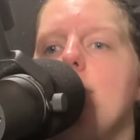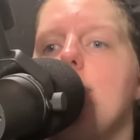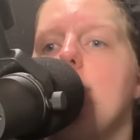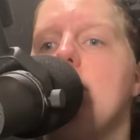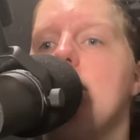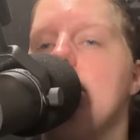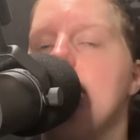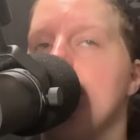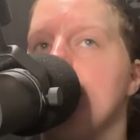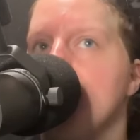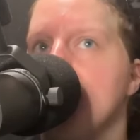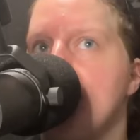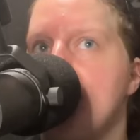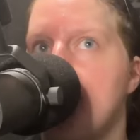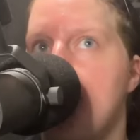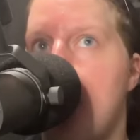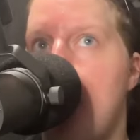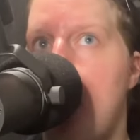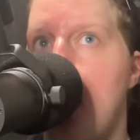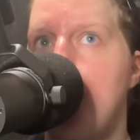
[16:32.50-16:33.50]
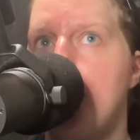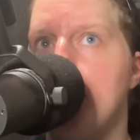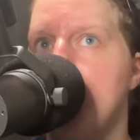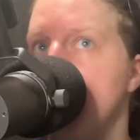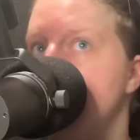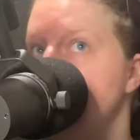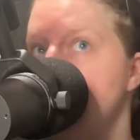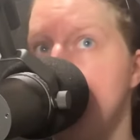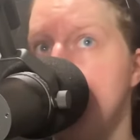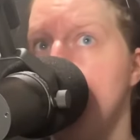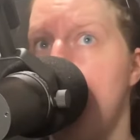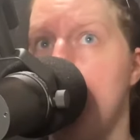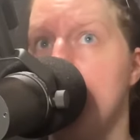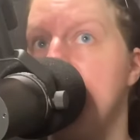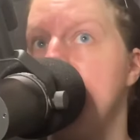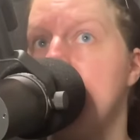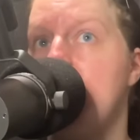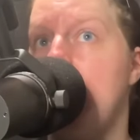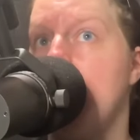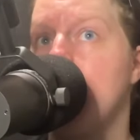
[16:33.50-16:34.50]
My dearest papa, you do not
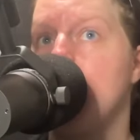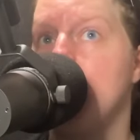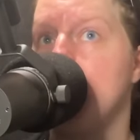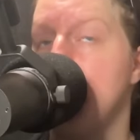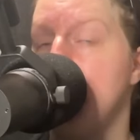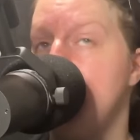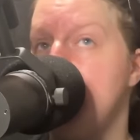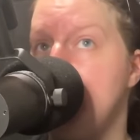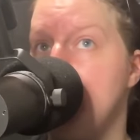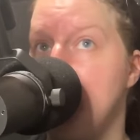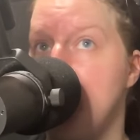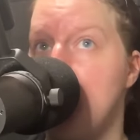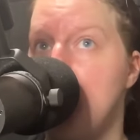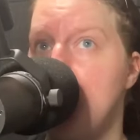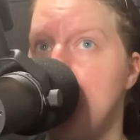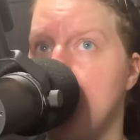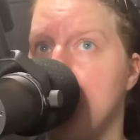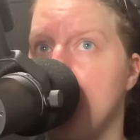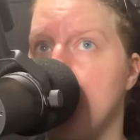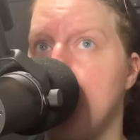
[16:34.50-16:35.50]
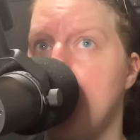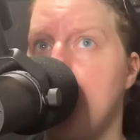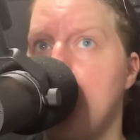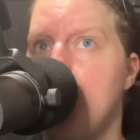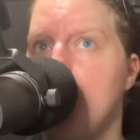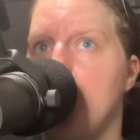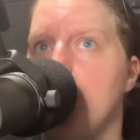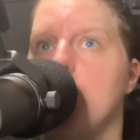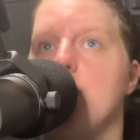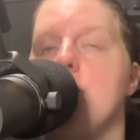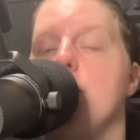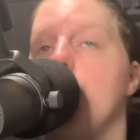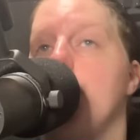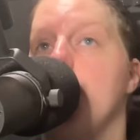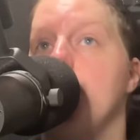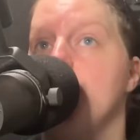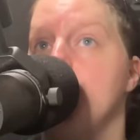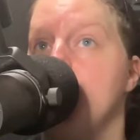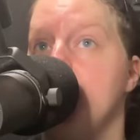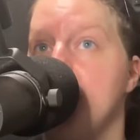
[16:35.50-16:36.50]
think I could mean you, or
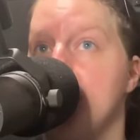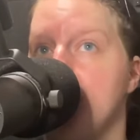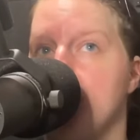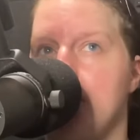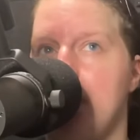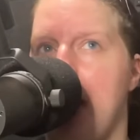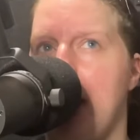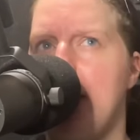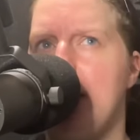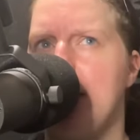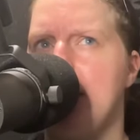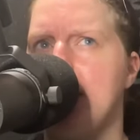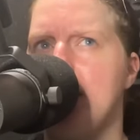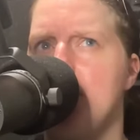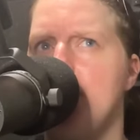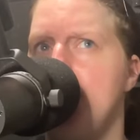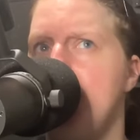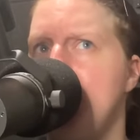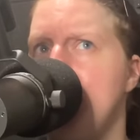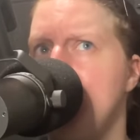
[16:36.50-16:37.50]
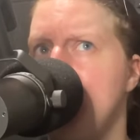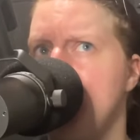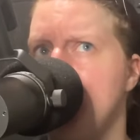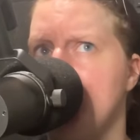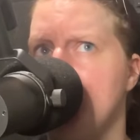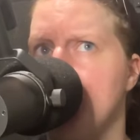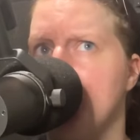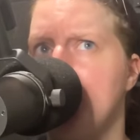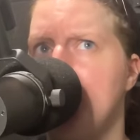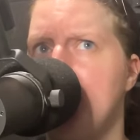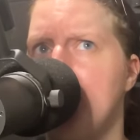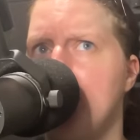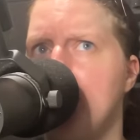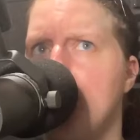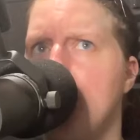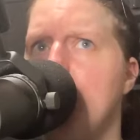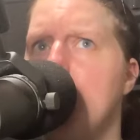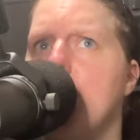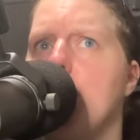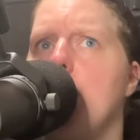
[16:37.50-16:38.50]
suppose Mr. Knightley to mean you.
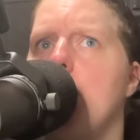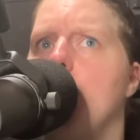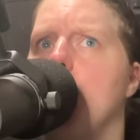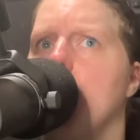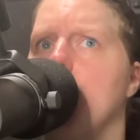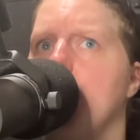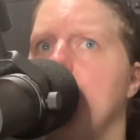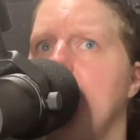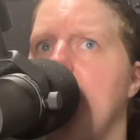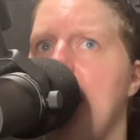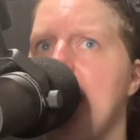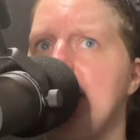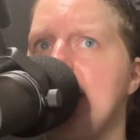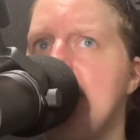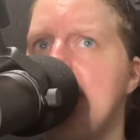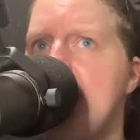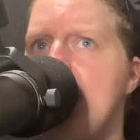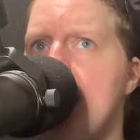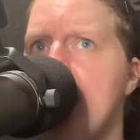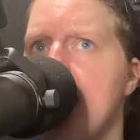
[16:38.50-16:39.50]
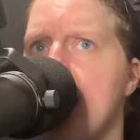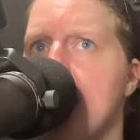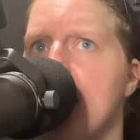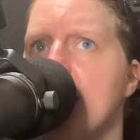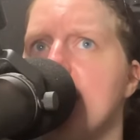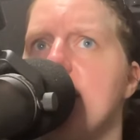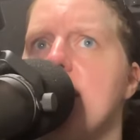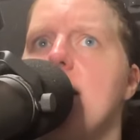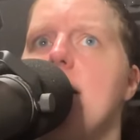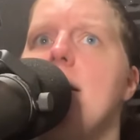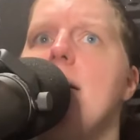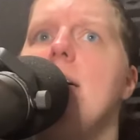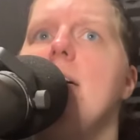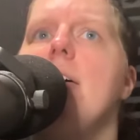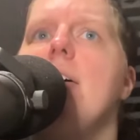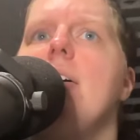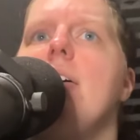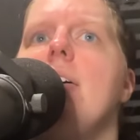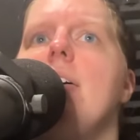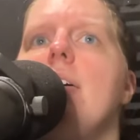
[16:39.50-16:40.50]
What a horrible idea. Horrible
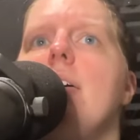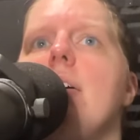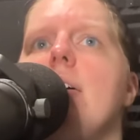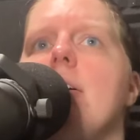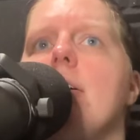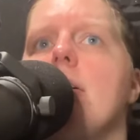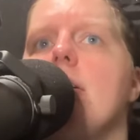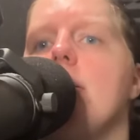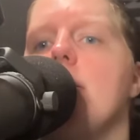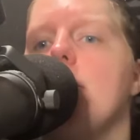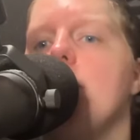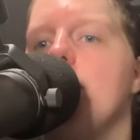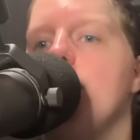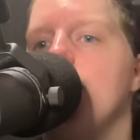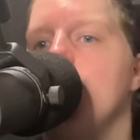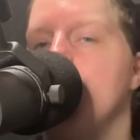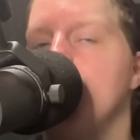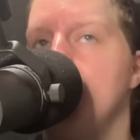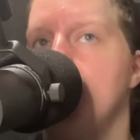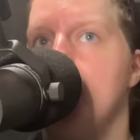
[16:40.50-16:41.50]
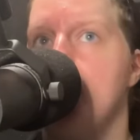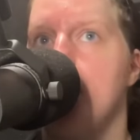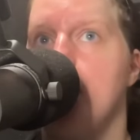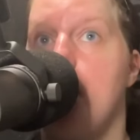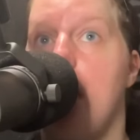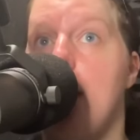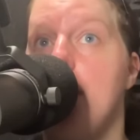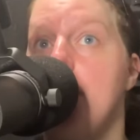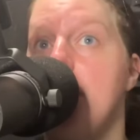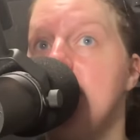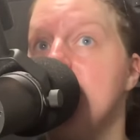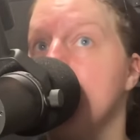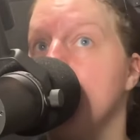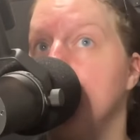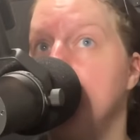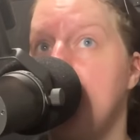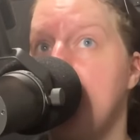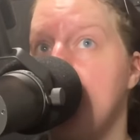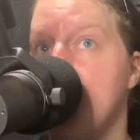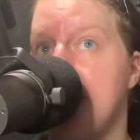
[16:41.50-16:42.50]
idea? Oh no, I meant
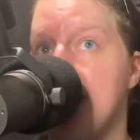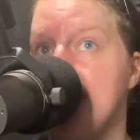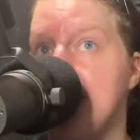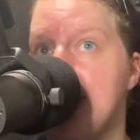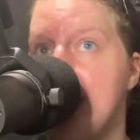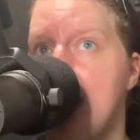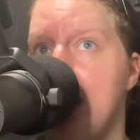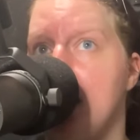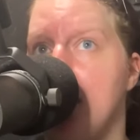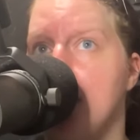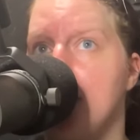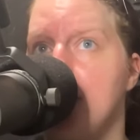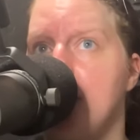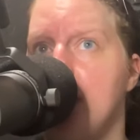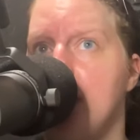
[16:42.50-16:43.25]
only myself.